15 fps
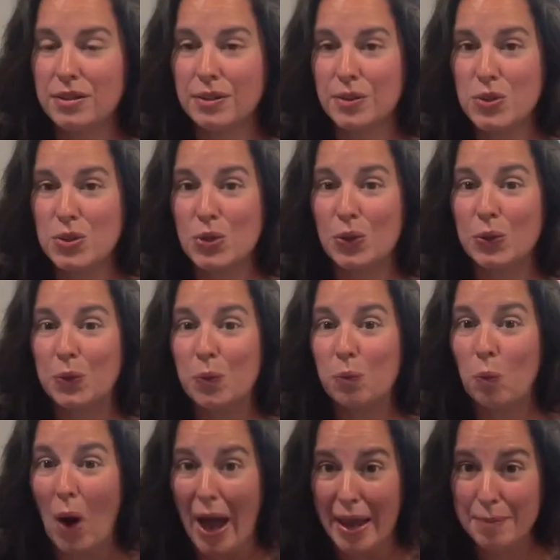So
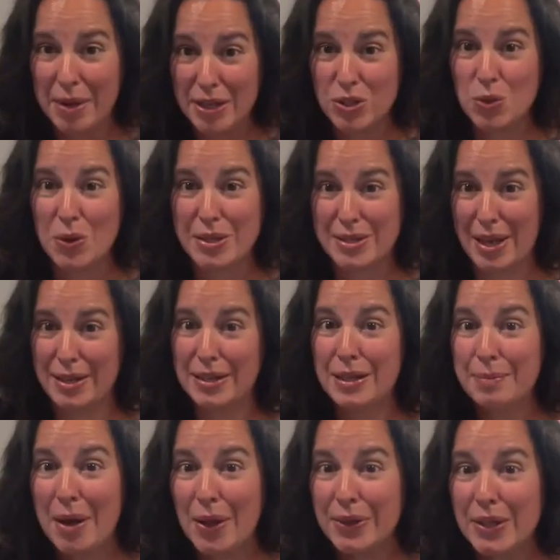why am I so excited
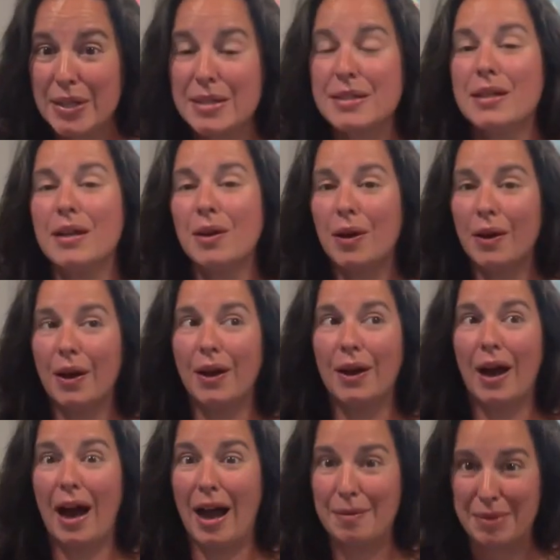about this?
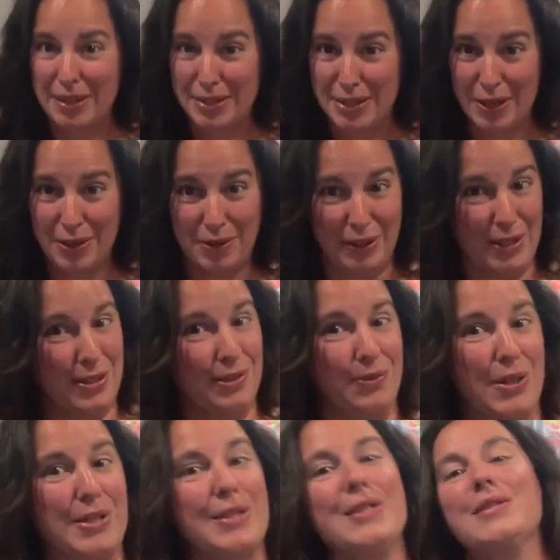I'm gonna tell you a list of
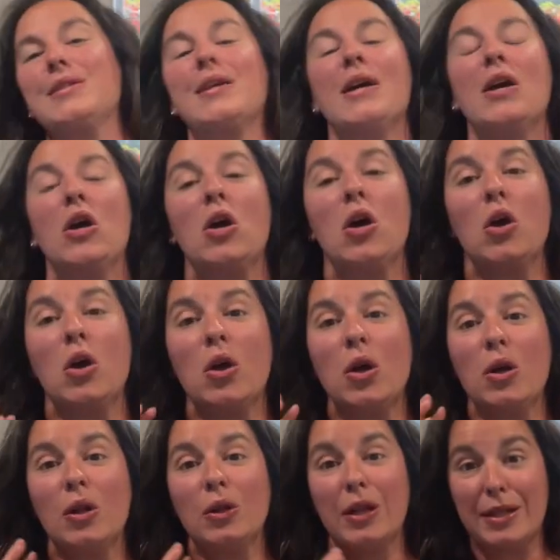reasons.
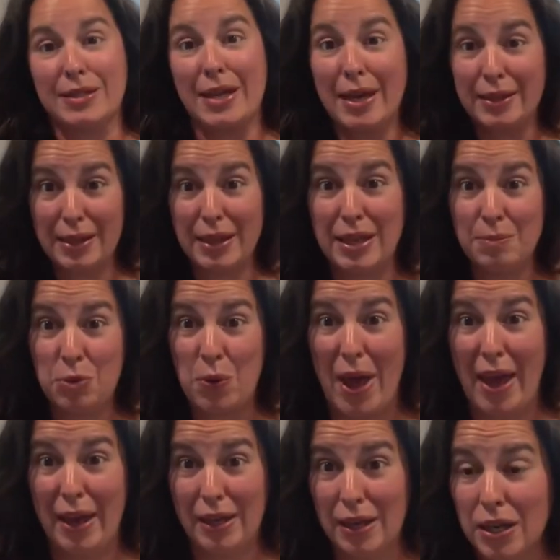Let's take the emu
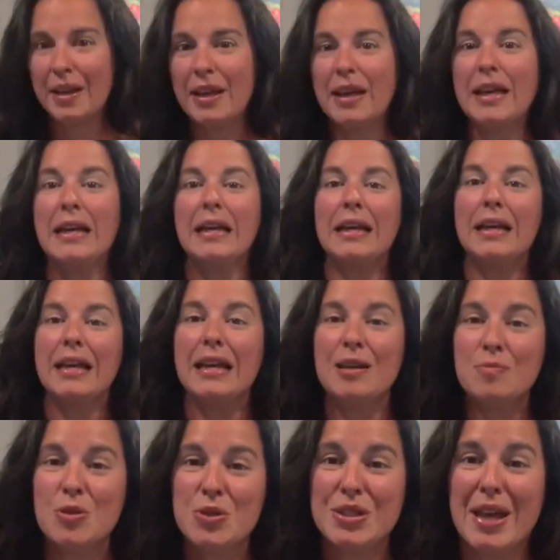egg.
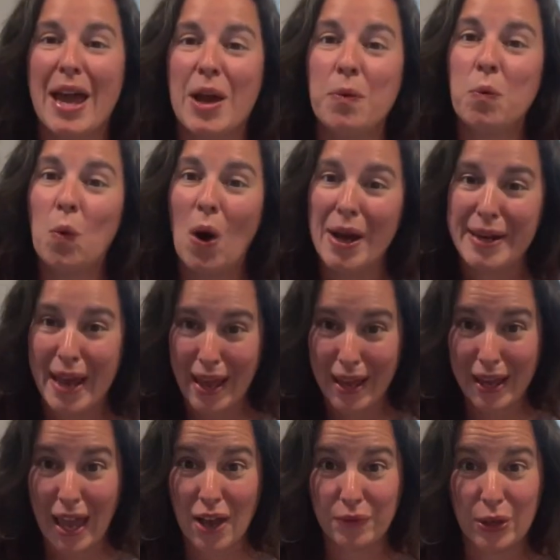Emus lay 1
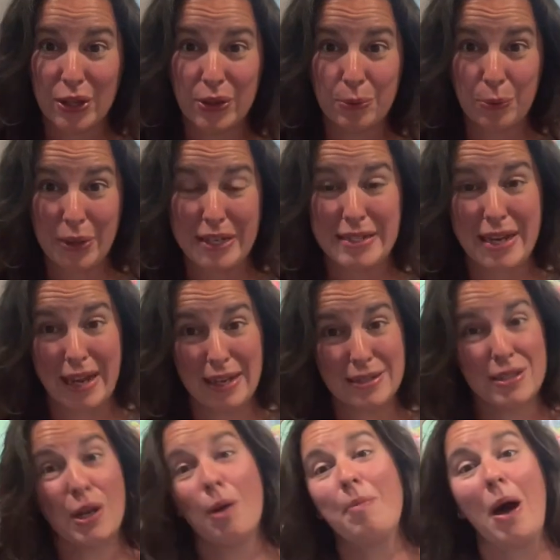egg every 3
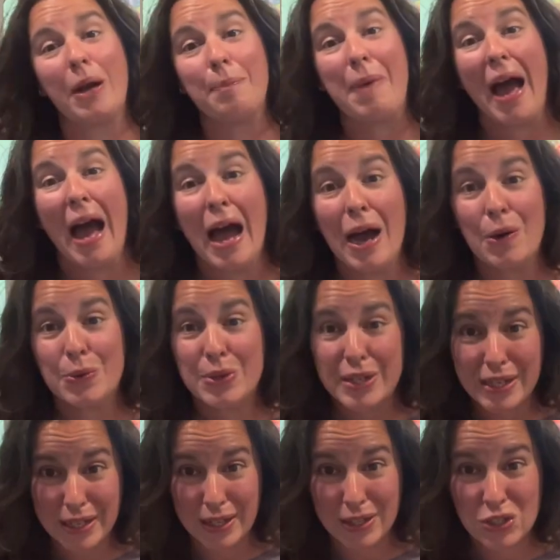days. They're about 1 pound
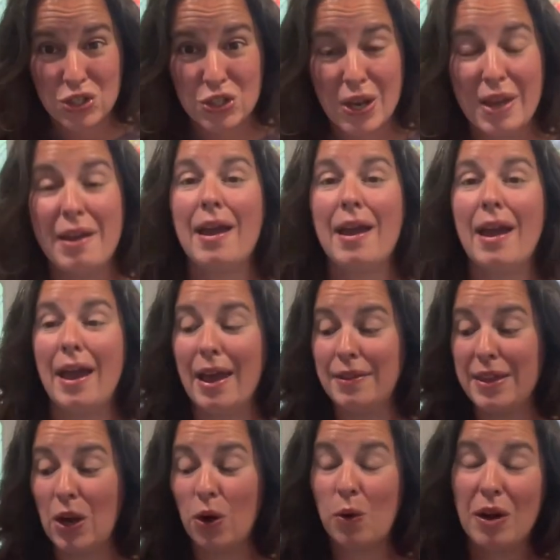each, and
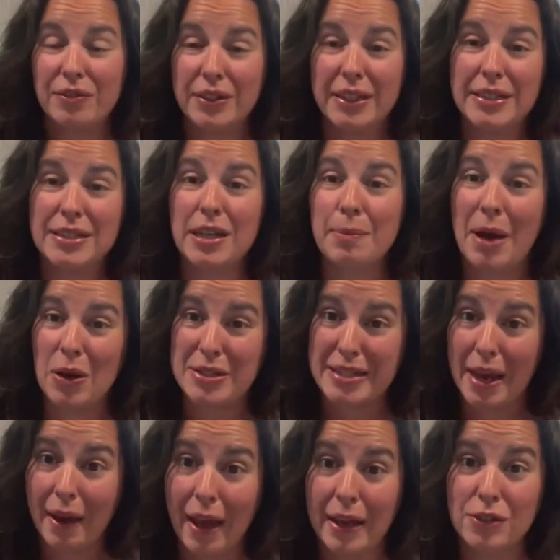they're equivalent to about
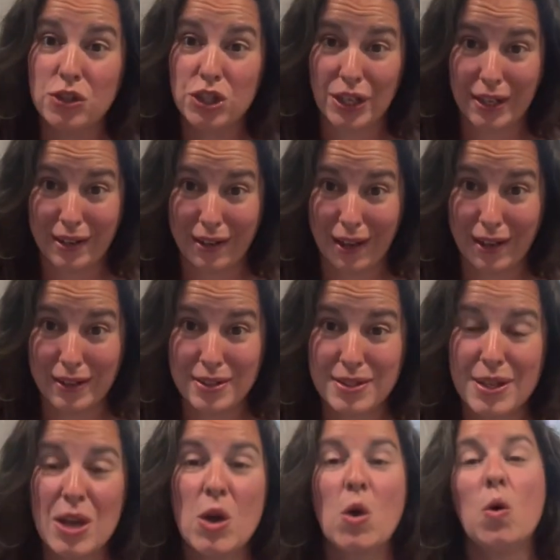10 chicken eggs.
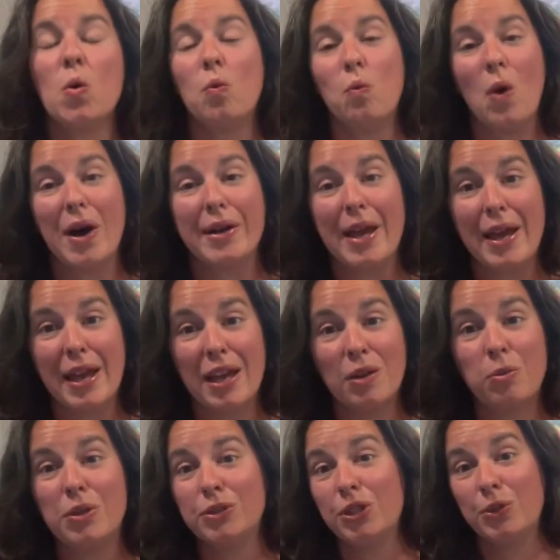1 egg
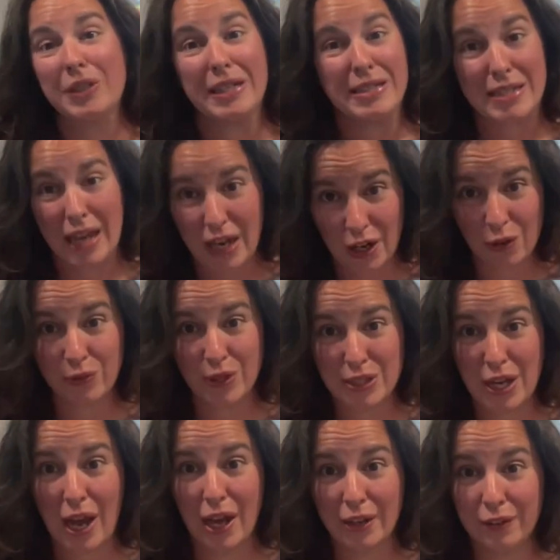will do an entire
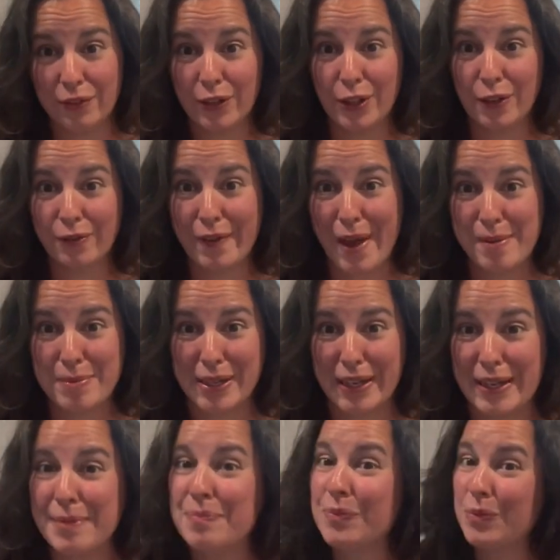frittata for your
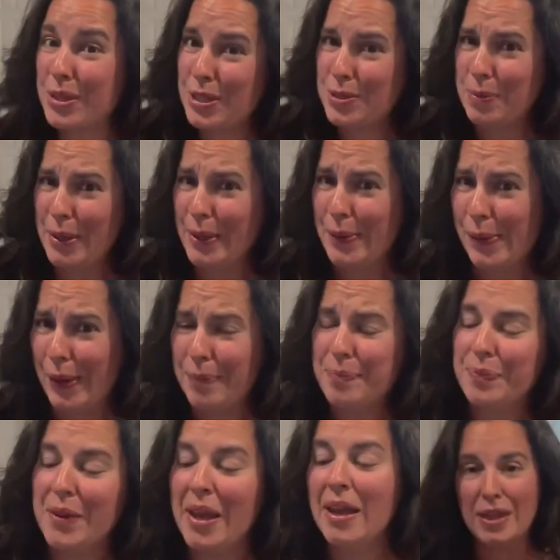family, which is pretty cool.
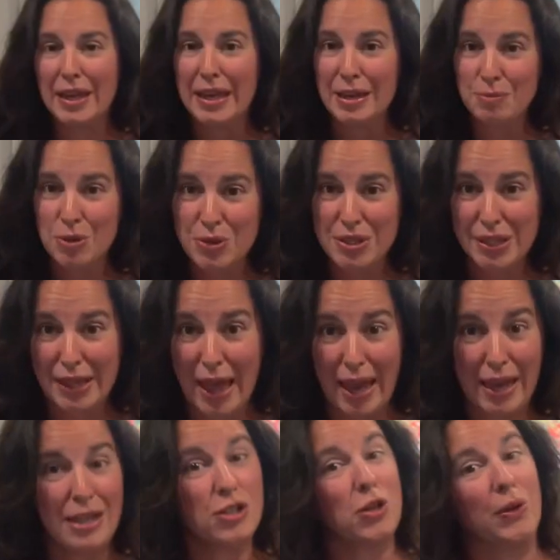Emus
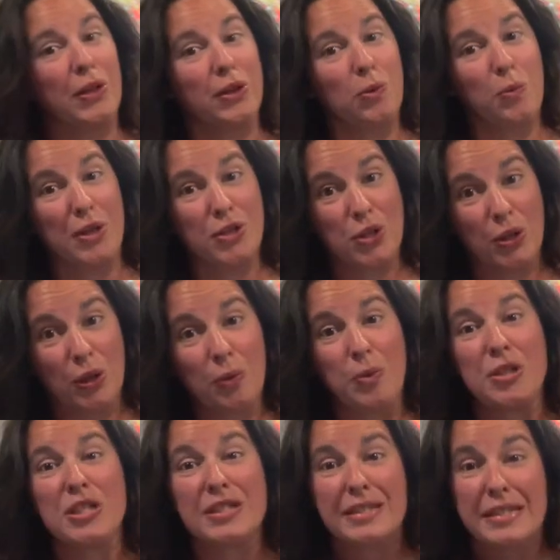lay during the winter,
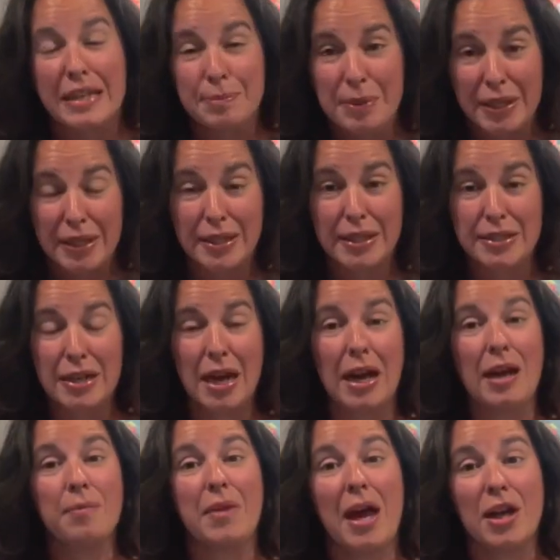which is typically the
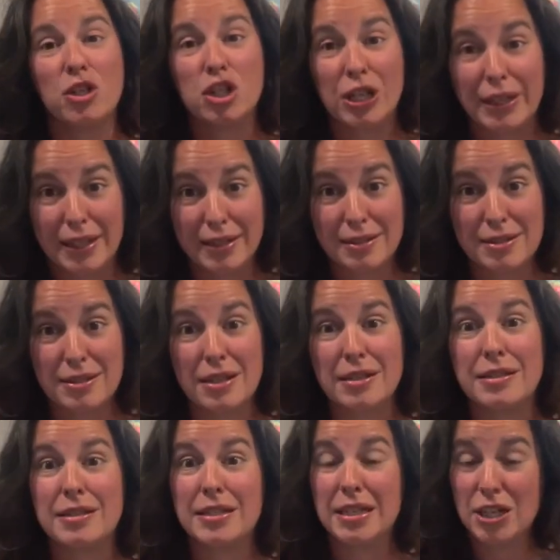time that chickens
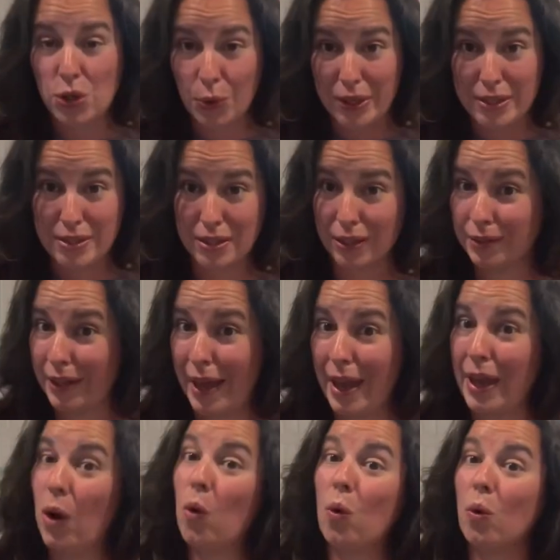decrease their
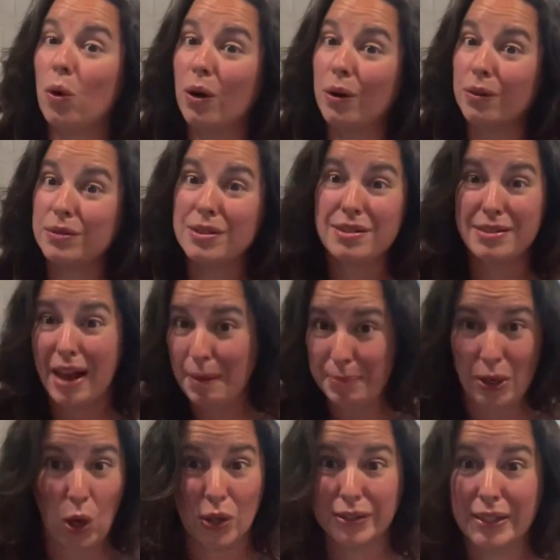laying or stop
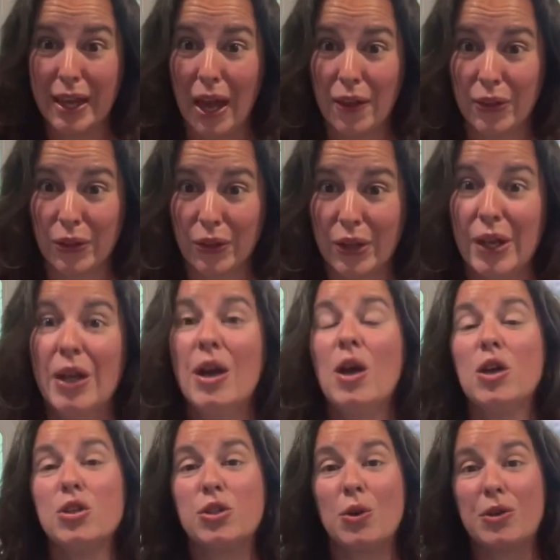it altogether.
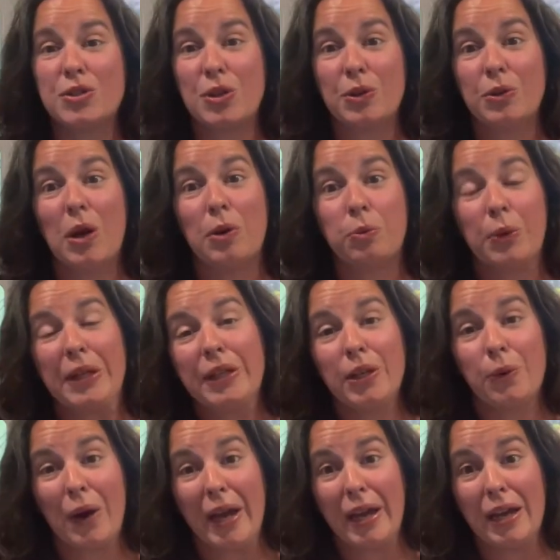So it's a really
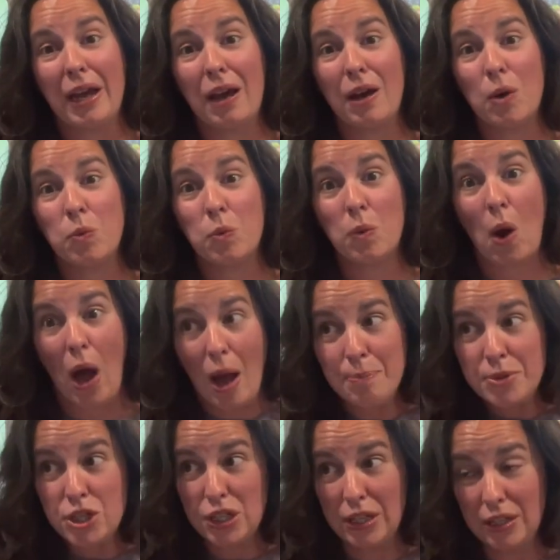great
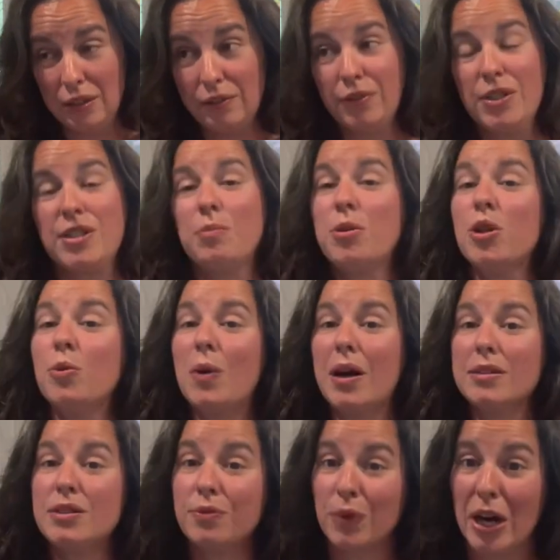option for someone who
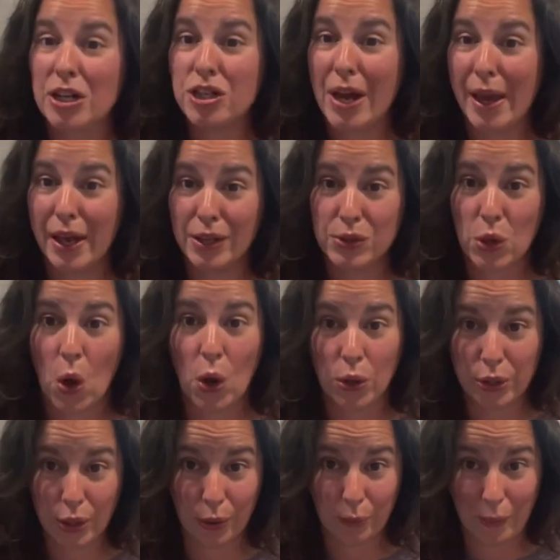wants fresh eggs all year